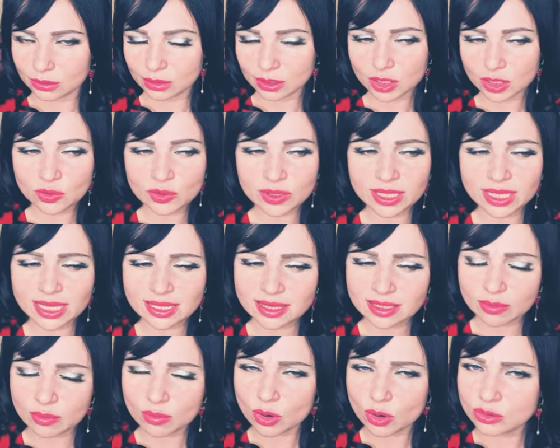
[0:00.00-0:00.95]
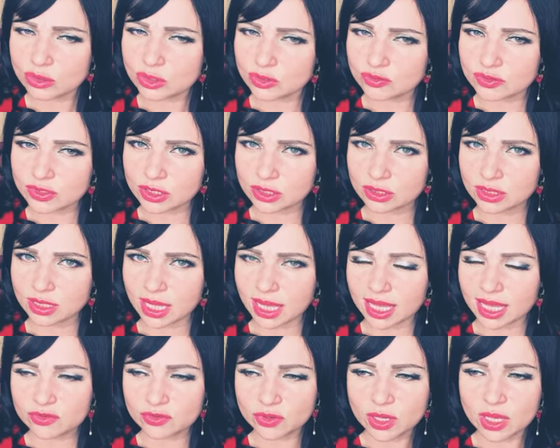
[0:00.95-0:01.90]
create the most of their
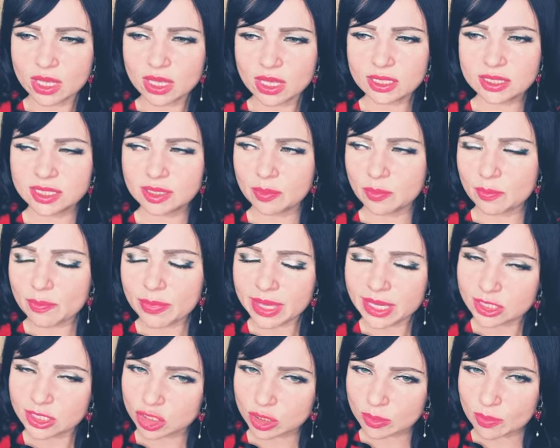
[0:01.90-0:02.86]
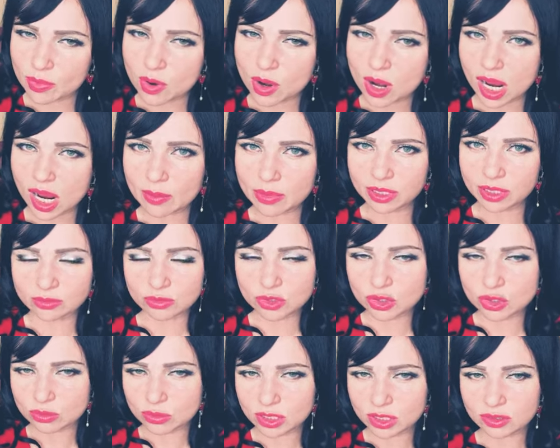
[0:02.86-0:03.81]
life the major problem
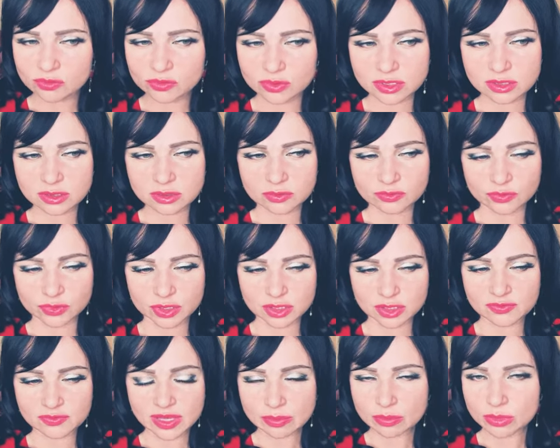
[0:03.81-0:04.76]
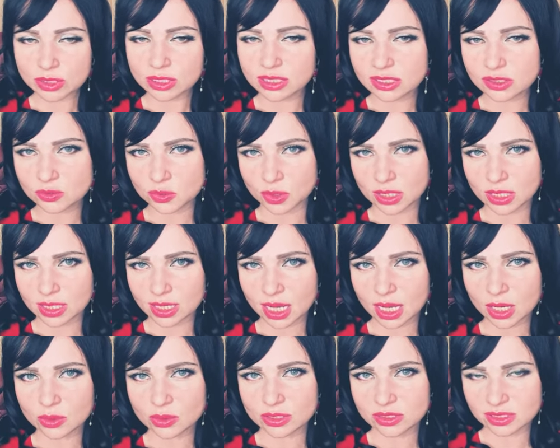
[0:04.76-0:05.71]
to me with with feminists right
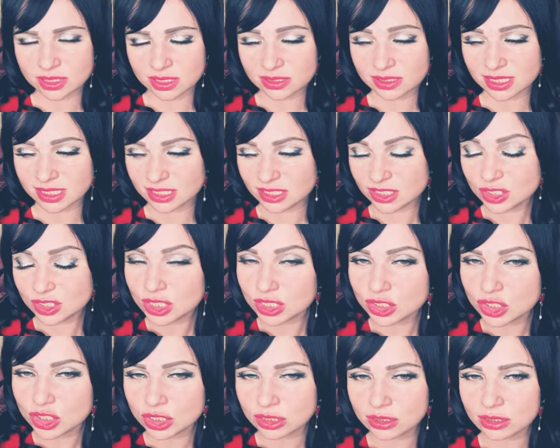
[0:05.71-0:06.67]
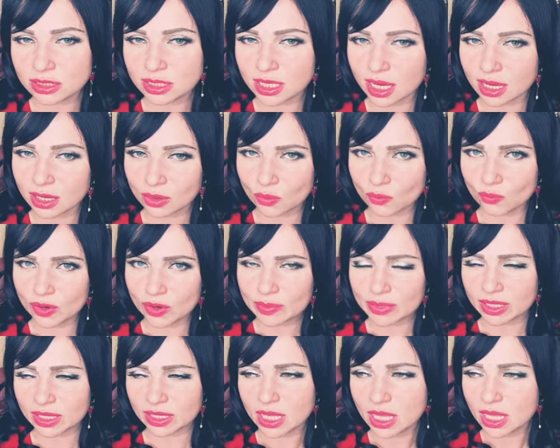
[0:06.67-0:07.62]
now is that they're teaching young
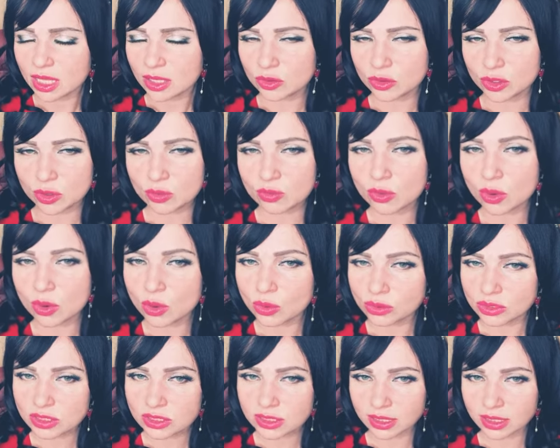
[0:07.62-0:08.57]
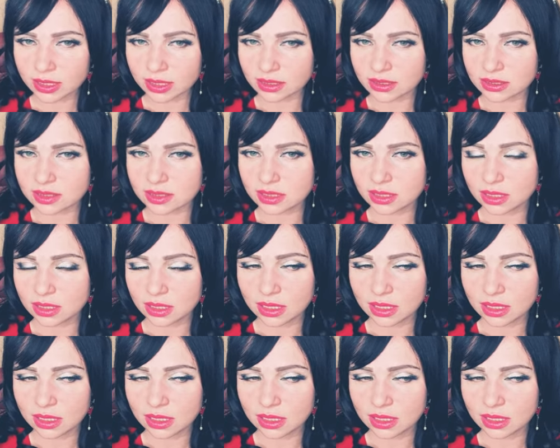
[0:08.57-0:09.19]
women the wrong things